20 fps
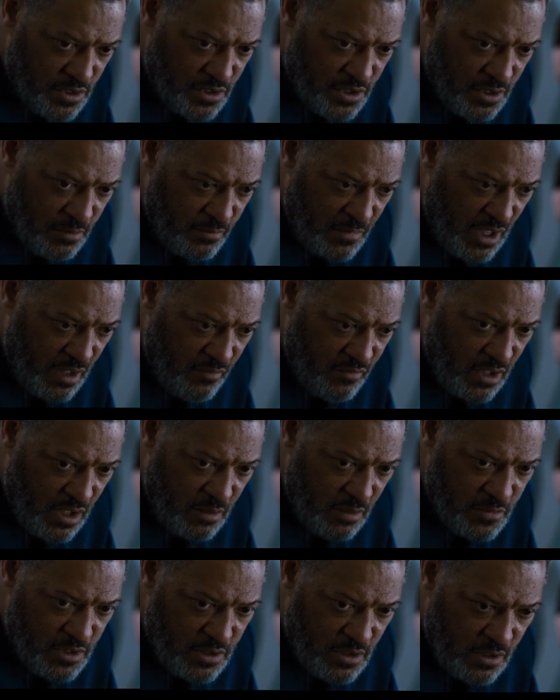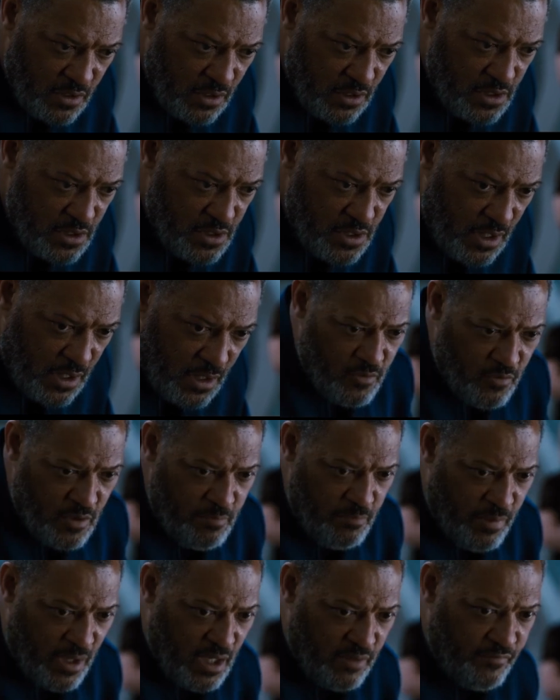is on right course. There's
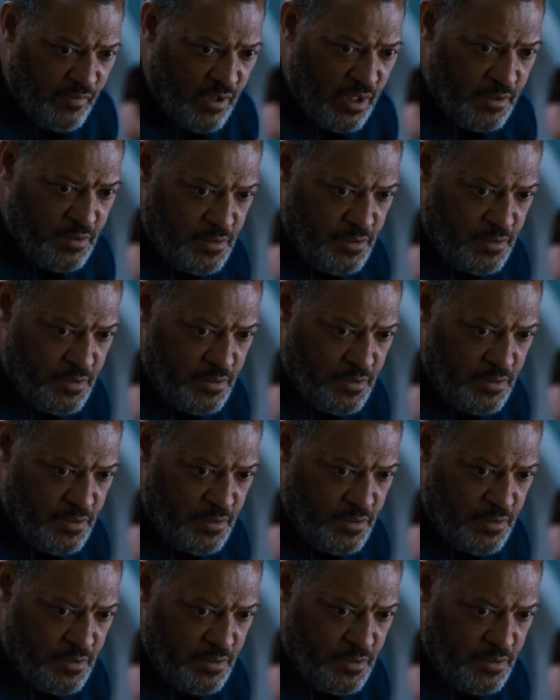a fault in